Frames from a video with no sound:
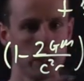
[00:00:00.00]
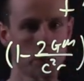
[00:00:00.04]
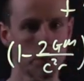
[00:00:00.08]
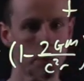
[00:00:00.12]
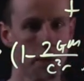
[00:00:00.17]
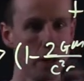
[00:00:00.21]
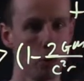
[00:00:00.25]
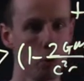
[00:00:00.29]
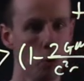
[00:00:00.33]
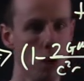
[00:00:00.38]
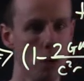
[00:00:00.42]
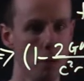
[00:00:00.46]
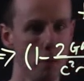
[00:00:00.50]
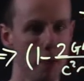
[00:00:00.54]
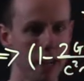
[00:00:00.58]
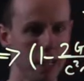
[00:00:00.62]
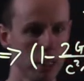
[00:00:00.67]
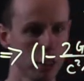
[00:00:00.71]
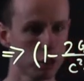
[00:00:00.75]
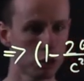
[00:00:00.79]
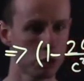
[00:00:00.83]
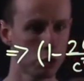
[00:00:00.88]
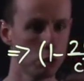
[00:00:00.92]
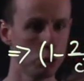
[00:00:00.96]
by 1
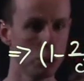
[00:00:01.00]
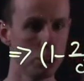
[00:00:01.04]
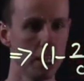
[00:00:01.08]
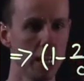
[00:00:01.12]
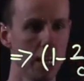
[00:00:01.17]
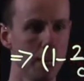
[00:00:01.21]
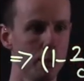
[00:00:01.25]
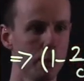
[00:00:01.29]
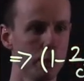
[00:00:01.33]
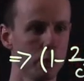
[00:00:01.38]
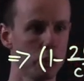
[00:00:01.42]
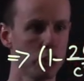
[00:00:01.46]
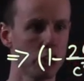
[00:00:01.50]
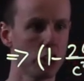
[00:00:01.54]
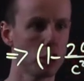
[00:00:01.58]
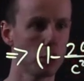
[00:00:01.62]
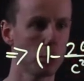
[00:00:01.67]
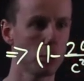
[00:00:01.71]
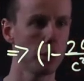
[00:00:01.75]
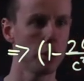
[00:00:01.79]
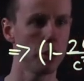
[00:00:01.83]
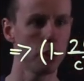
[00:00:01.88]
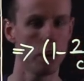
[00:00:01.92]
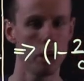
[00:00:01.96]
minus 2gm over c
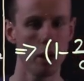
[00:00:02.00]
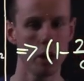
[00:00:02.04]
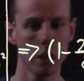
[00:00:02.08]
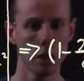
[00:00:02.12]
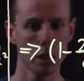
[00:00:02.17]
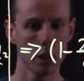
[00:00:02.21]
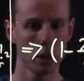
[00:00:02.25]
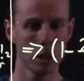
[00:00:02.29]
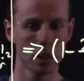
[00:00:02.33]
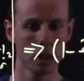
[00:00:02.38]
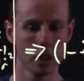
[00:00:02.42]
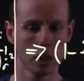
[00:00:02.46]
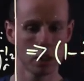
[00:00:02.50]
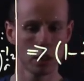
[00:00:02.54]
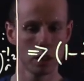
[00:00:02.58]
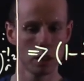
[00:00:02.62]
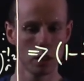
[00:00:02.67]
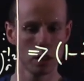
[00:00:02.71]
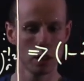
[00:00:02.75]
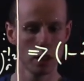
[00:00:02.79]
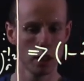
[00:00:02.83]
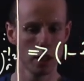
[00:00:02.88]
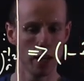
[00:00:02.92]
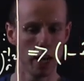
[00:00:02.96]
squared r,
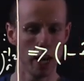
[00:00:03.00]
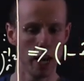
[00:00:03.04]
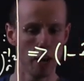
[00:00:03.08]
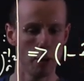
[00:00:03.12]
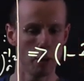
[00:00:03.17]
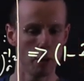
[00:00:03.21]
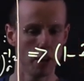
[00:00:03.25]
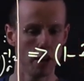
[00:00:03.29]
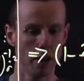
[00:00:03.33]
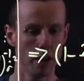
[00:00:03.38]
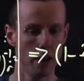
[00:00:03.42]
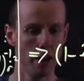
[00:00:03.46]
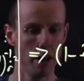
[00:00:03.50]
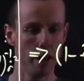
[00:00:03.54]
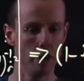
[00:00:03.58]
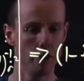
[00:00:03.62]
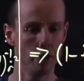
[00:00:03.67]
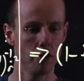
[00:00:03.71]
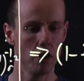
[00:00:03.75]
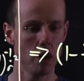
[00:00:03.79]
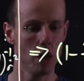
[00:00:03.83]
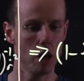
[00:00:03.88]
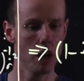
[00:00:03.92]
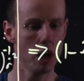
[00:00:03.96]
I will
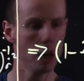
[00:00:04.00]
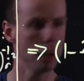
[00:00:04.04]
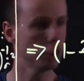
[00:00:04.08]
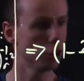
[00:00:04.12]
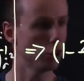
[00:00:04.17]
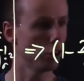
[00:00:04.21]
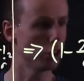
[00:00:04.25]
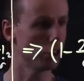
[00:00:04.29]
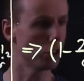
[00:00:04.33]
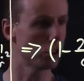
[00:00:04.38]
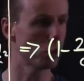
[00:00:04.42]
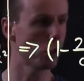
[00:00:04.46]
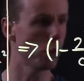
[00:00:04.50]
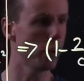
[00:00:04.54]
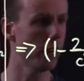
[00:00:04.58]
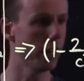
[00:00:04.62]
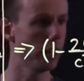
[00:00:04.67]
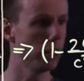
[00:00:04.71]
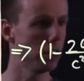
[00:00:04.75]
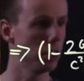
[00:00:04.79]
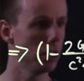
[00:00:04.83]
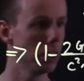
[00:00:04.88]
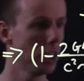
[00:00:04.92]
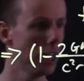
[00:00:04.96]
have r dot
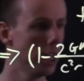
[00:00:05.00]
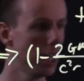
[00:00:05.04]
squared